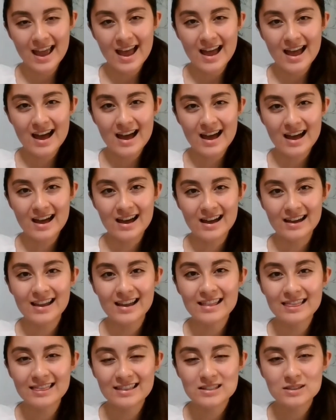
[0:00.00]
Uh,
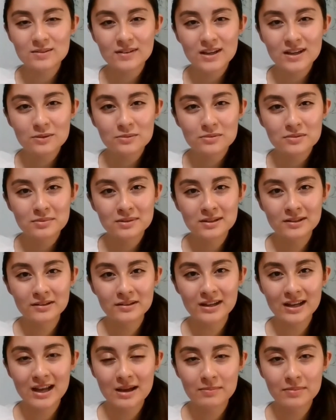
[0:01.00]
in this video, we'll be
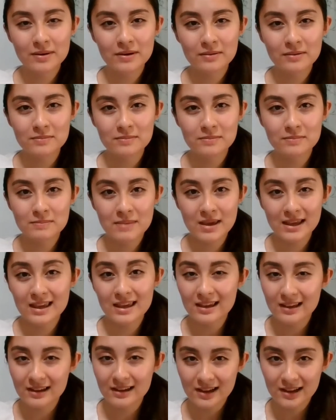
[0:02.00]
learning about
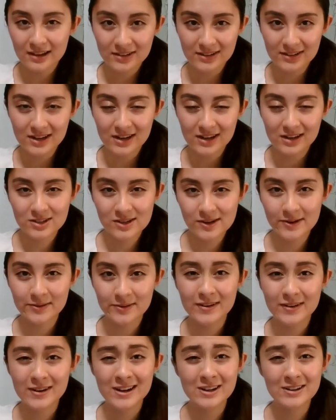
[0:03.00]
making a good tone
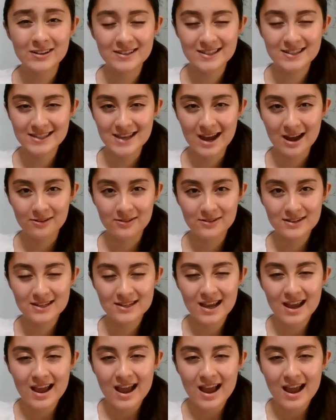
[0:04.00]
and a good sound.